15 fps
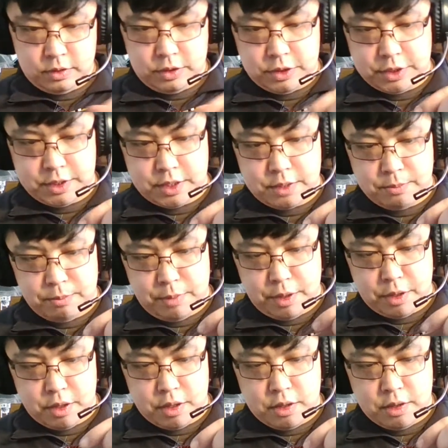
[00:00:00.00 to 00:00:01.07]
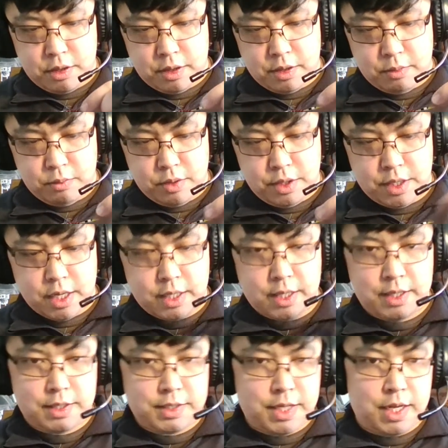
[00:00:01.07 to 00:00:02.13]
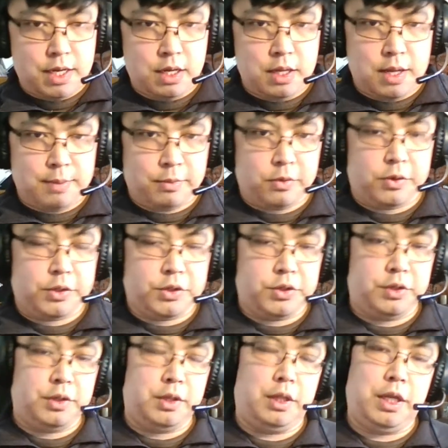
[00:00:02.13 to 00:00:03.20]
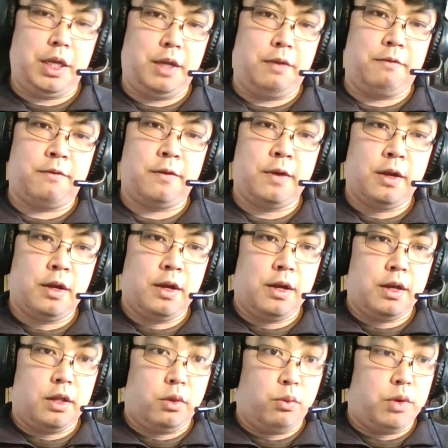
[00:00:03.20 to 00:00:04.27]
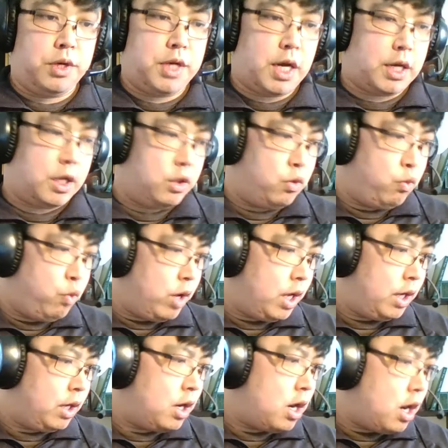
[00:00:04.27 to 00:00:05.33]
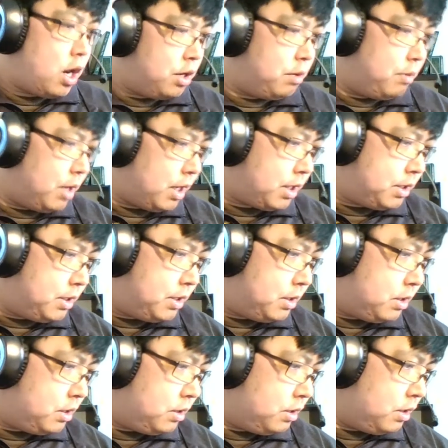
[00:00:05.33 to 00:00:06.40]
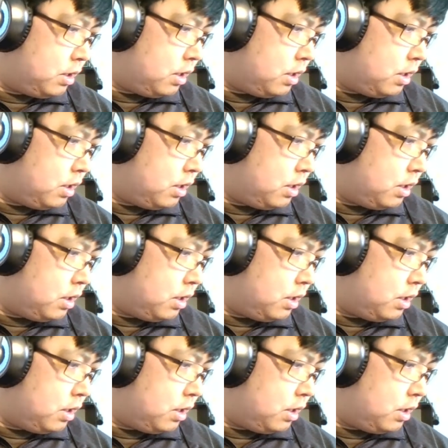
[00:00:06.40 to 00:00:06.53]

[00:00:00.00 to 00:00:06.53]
just to mirror the wood duck and the tail, I'm going to leave the wood duck and the wing unmixed.